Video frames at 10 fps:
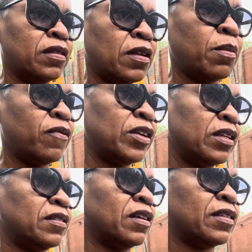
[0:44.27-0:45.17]
Some of it
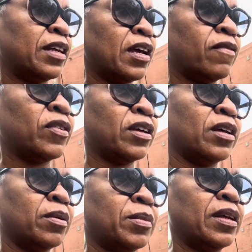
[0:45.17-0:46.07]
doesn't have
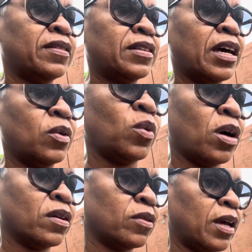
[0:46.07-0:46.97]
a
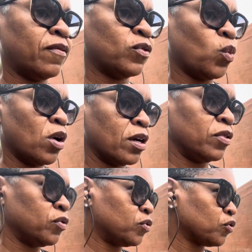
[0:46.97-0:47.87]
sidewalk, so I have to walk
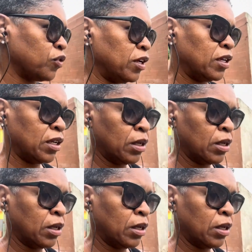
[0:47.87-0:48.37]
in the street,